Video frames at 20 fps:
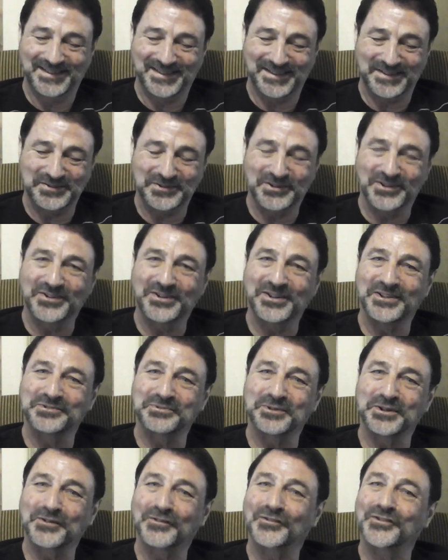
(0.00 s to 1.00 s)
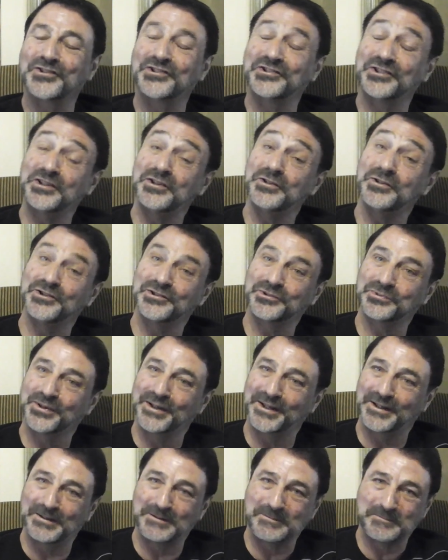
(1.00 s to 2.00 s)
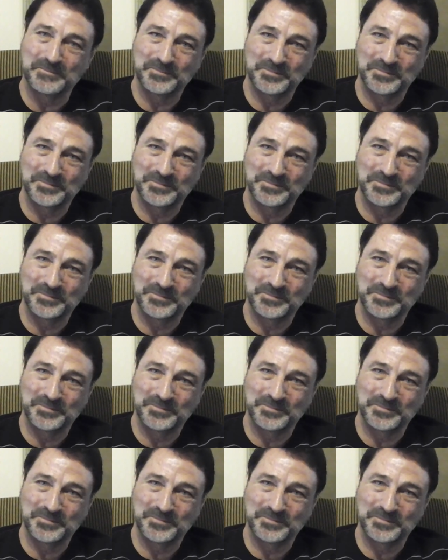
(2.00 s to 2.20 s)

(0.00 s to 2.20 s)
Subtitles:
Hi, Dorothy. It's wonderful to see you as well.